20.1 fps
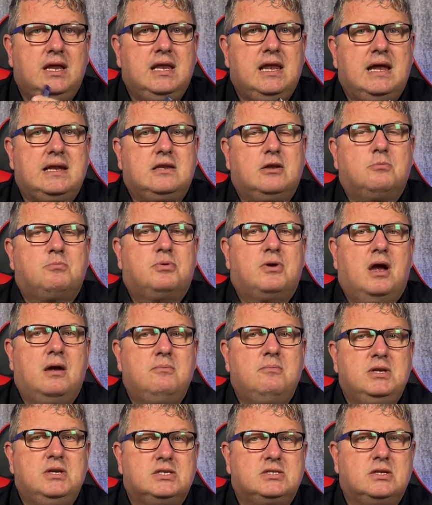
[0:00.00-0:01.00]
elected
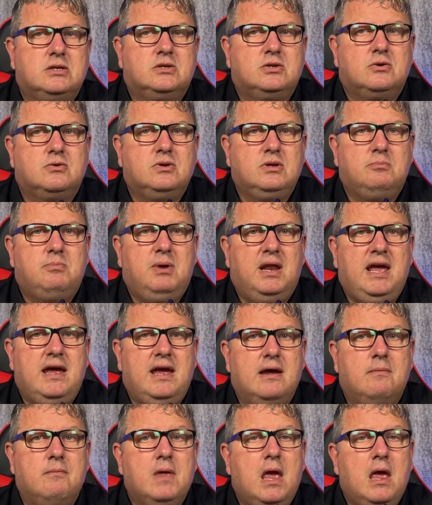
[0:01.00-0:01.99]
Prime Minister Tony
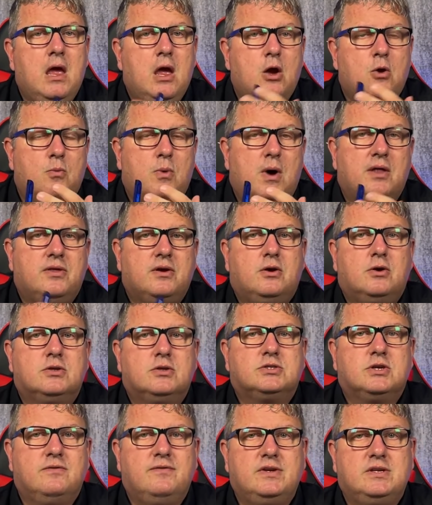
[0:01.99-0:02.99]
Blair, while the
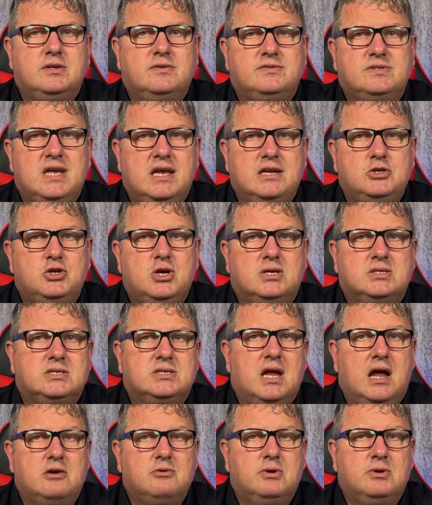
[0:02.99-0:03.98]
Conservatives had just
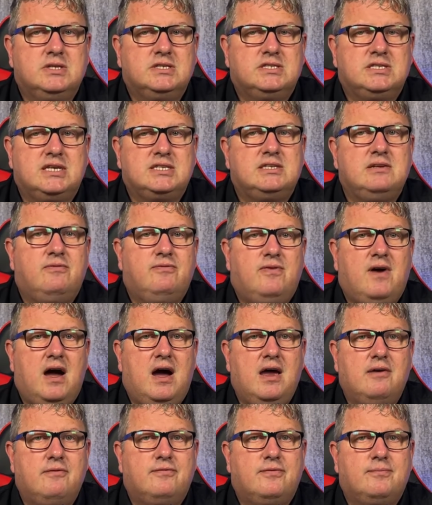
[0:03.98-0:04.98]

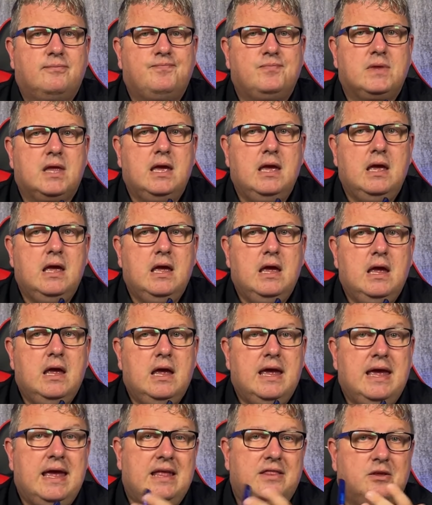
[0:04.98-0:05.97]
165.
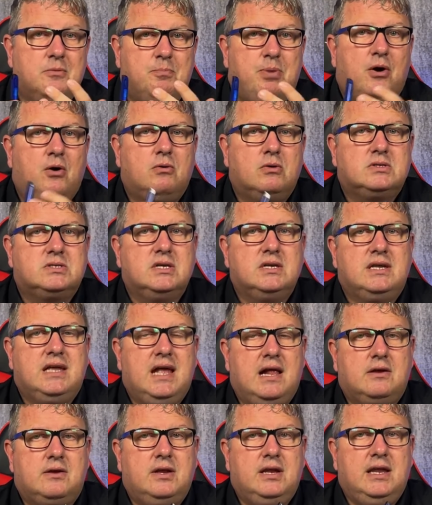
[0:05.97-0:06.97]
In the polls and
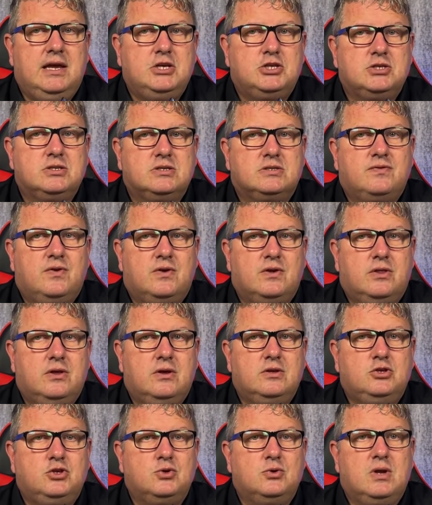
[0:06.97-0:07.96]
calculations for
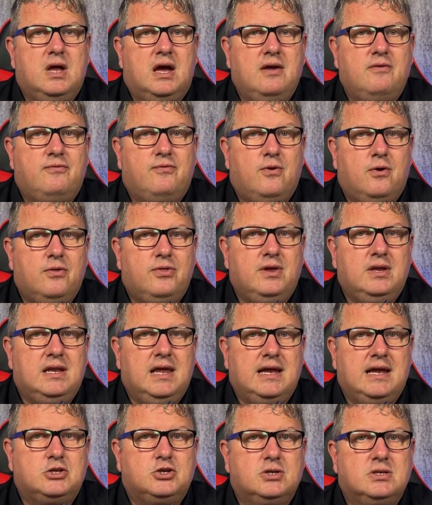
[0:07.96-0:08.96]
the July 4th
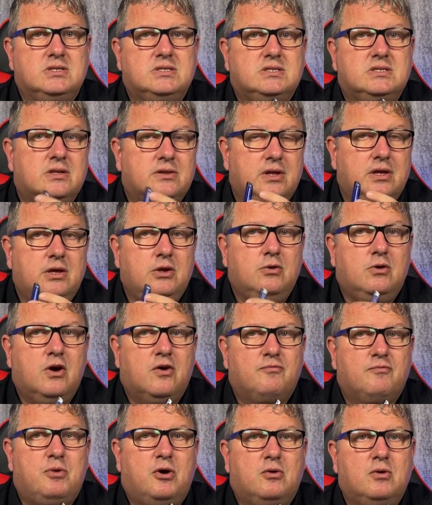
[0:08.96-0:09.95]
elections, the
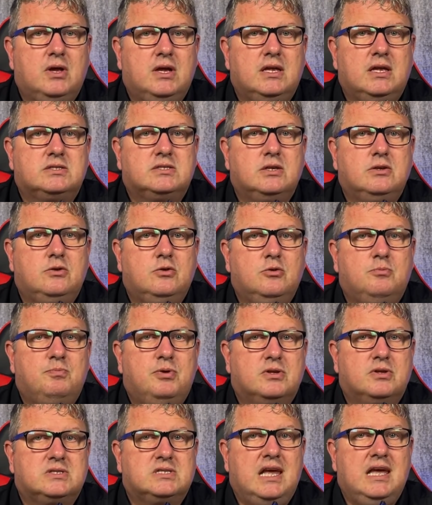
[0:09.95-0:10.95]
YouGov polling institute
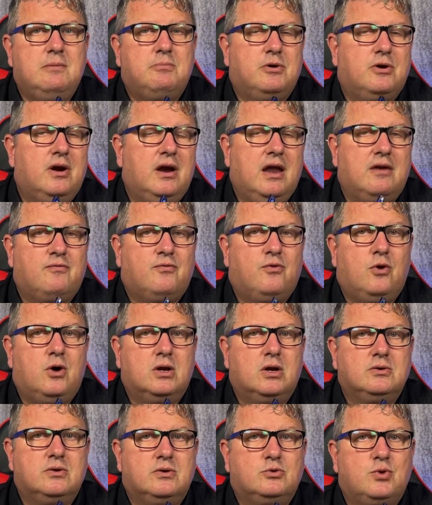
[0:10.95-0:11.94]
puts Labour at
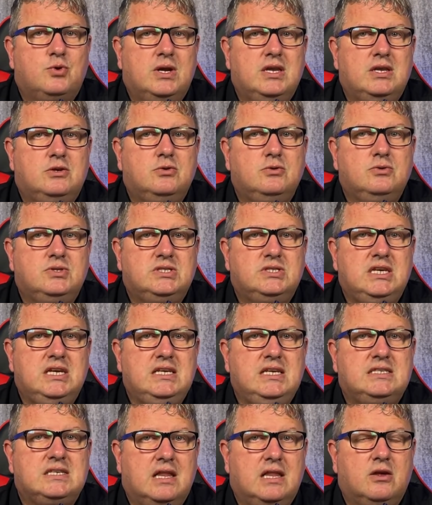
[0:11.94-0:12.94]
422
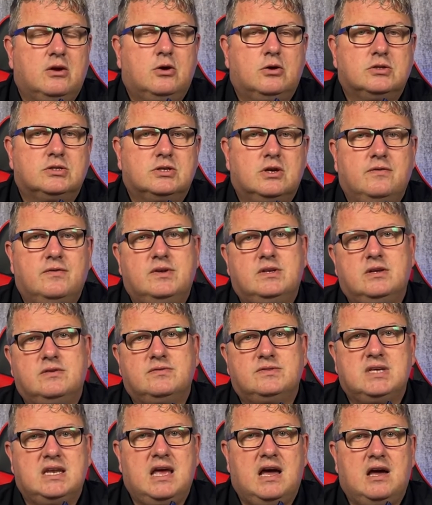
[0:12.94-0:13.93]
seats and the
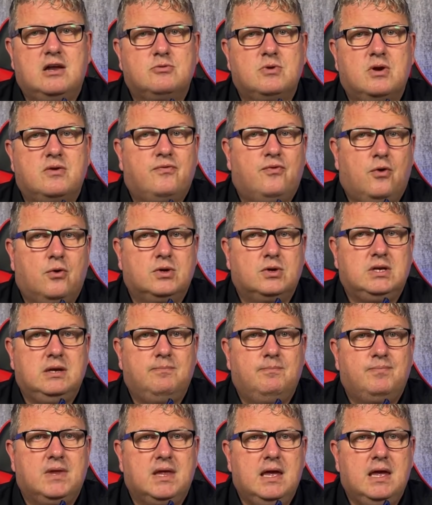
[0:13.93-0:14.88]
Conservatives at 140.